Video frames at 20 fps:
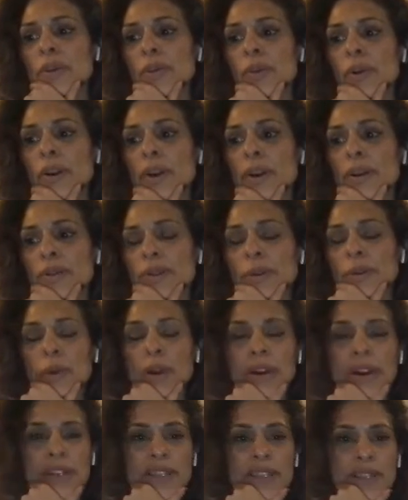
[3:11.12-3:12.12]
where
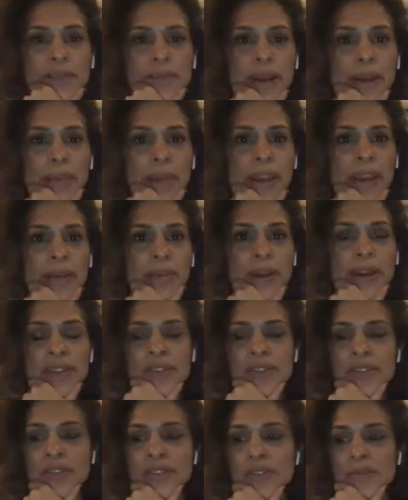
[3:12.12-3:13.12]
I did my pain
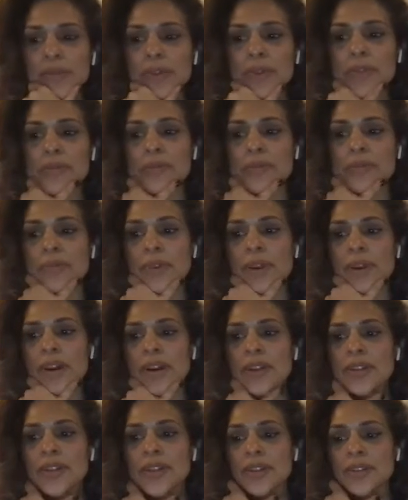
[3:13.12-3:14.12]
masters with
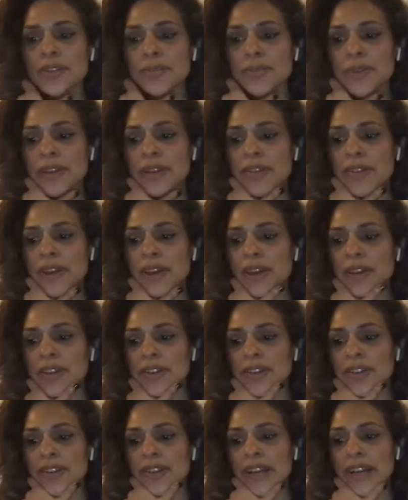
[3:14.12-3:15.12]
Dr. Mick
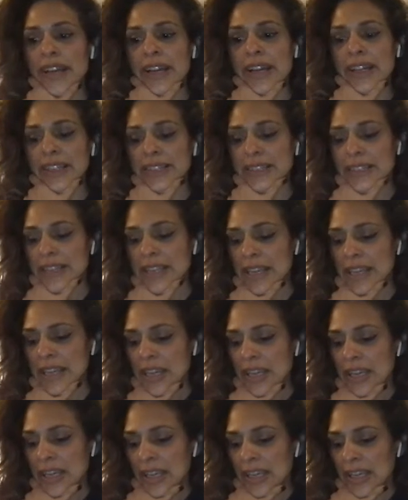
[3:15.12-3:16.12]
Thacker, and
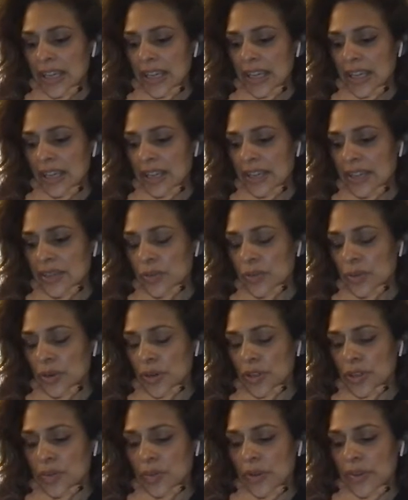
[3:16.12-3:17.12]
he's
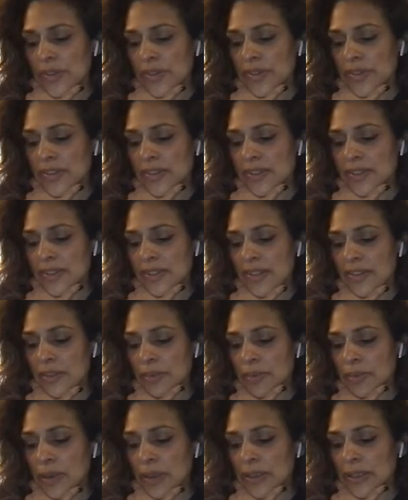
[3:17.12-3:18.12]
worked with
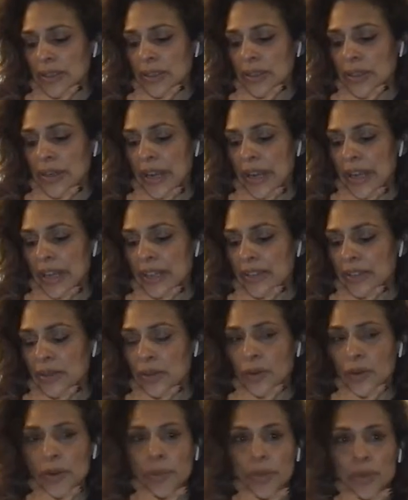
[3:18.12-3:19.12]
David Butler and
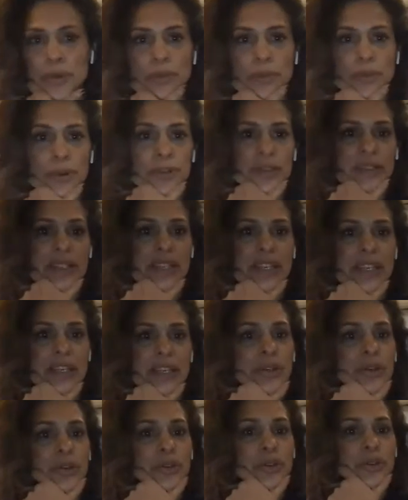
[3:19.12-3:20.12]
Laura
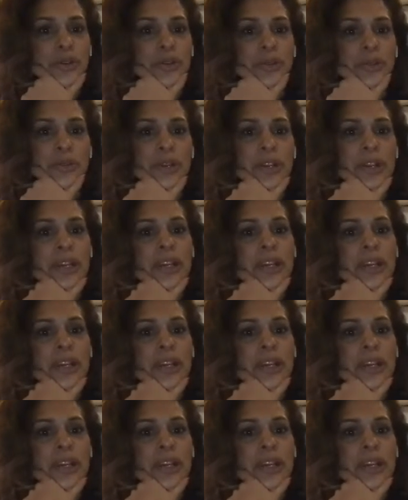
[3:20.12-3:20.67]
Mosley, who